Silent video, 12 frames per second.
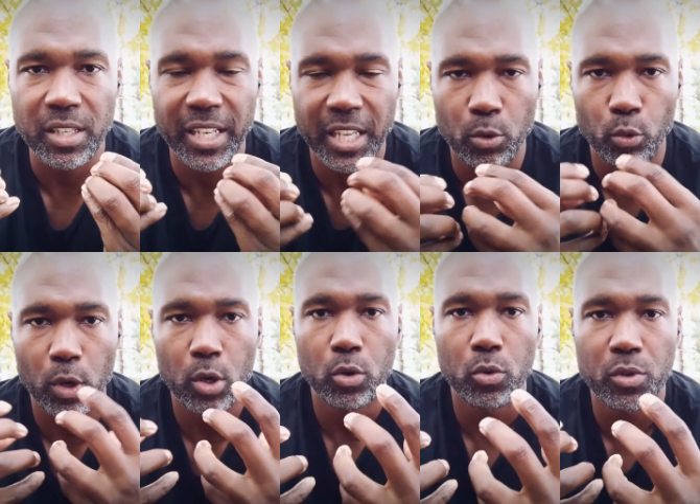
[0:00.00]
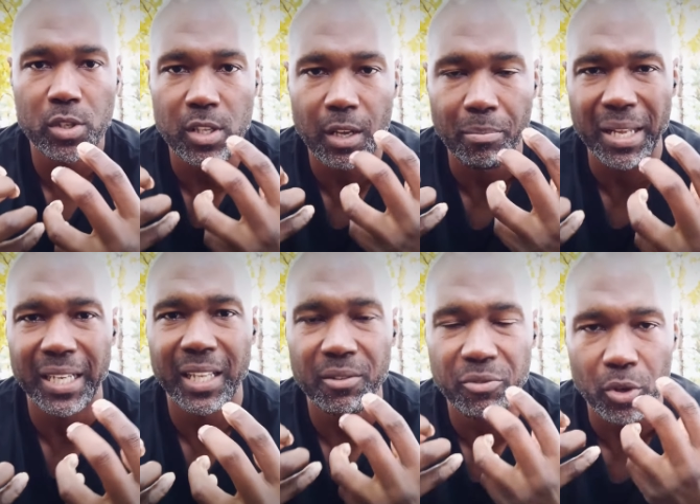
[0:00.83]
It erodes the
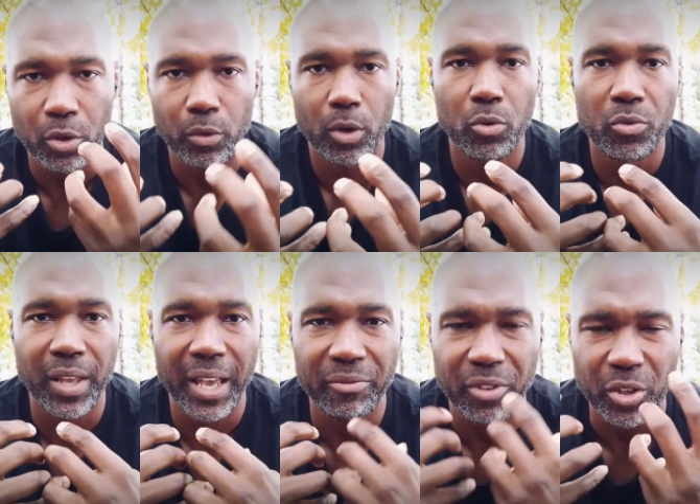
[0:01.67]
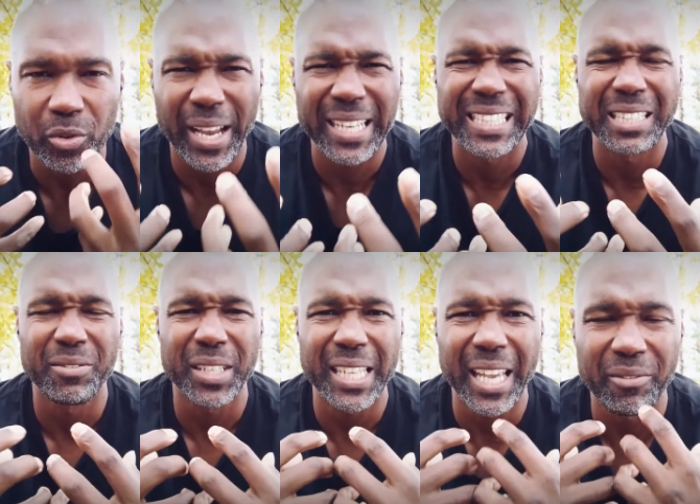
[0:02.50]
ability for growth and for
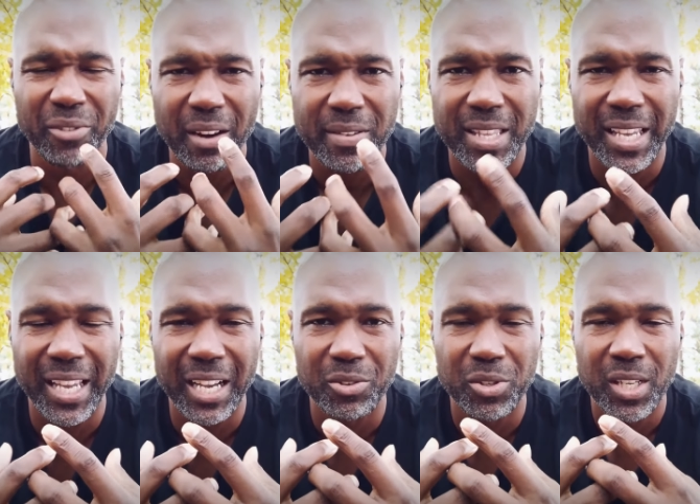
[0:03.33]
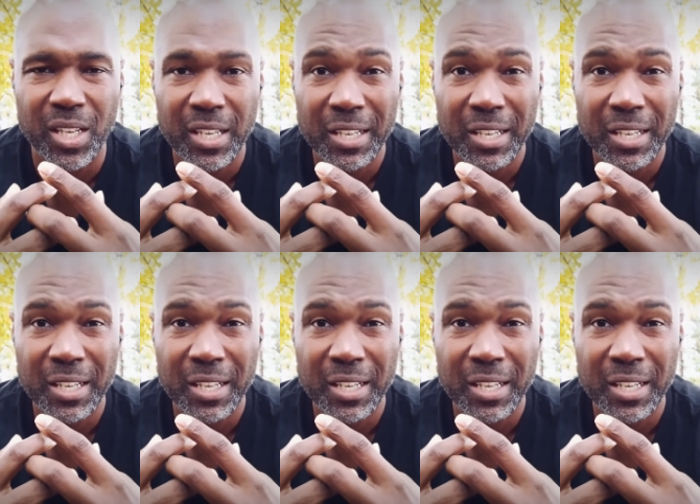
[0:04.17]
creativity and for everything else.